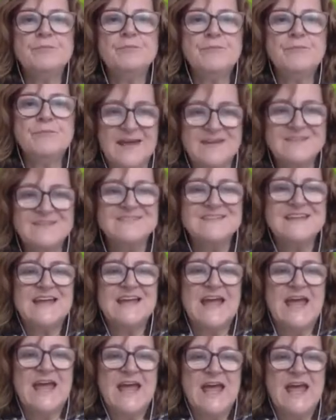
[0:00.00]
Yes.
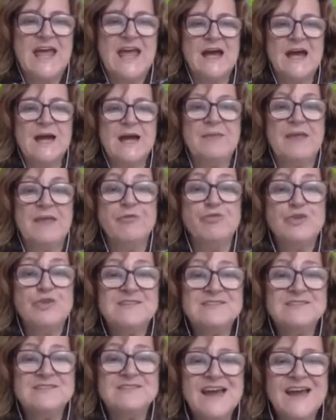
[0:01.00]
If we
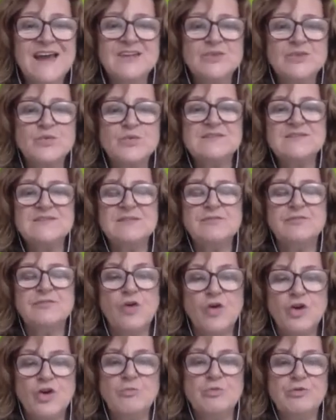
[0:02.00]
start with the
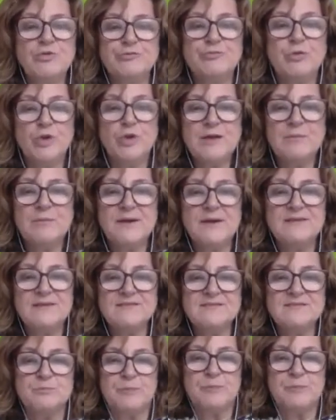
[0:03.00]
volume of polymers